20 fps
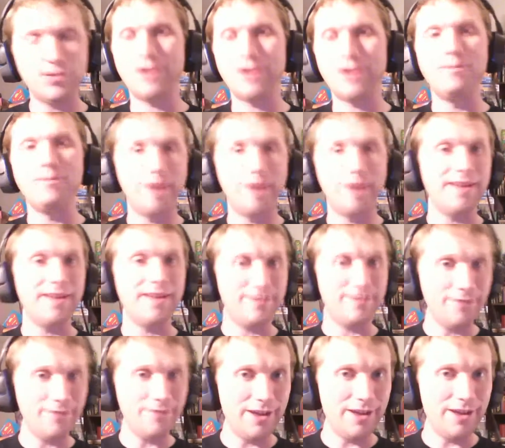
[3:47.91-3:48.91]
But
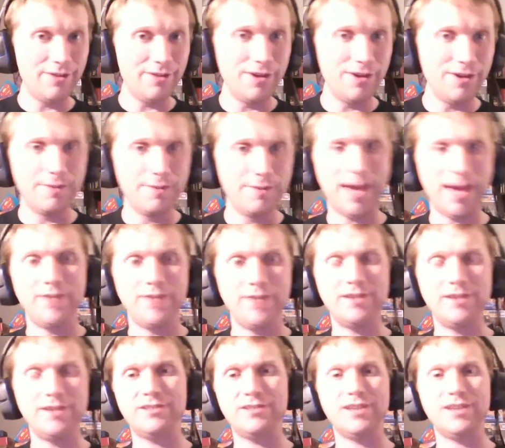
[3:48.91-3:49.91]
we will be having a
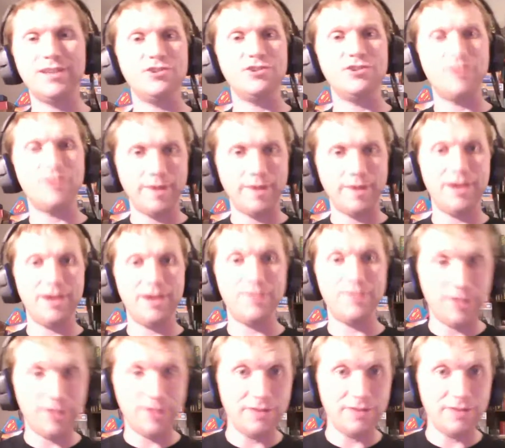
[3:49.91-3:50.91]
discussion about
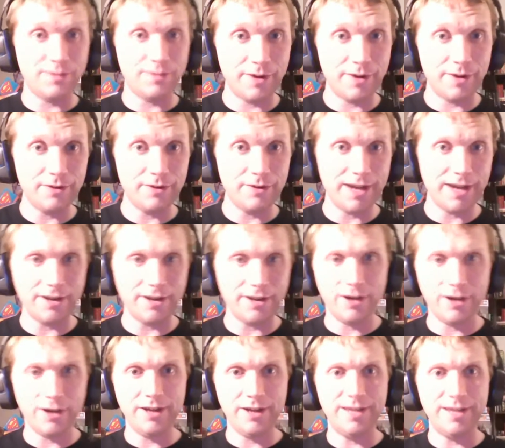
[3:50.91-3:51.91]
everything tomorrow night
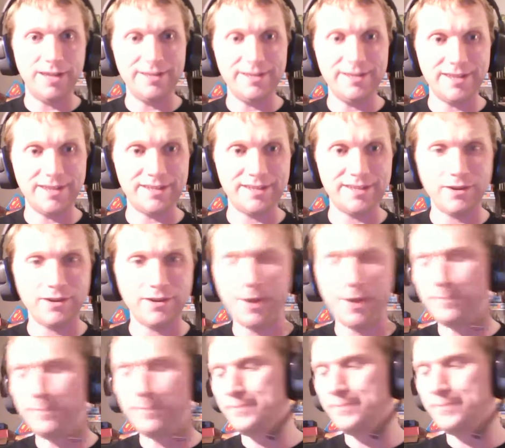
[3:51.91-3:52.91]
on his Instagram.
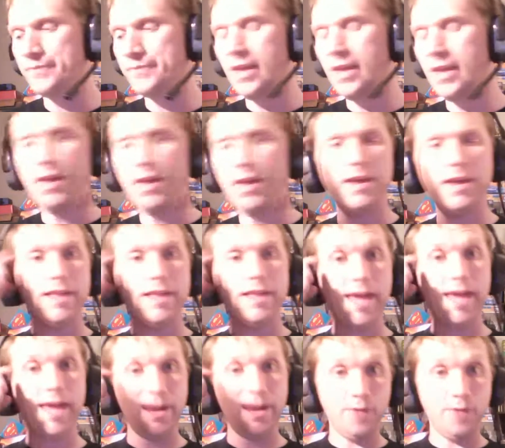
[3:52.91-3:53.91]

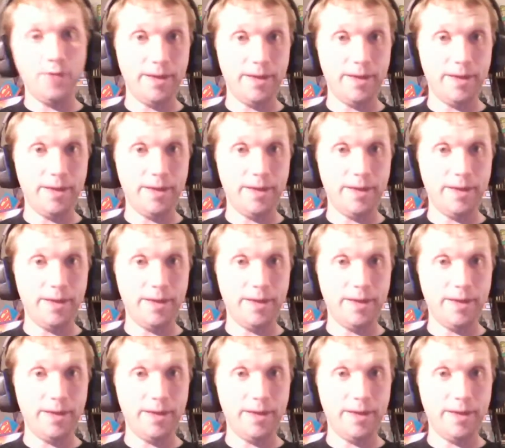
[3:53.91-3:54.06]
Anyway.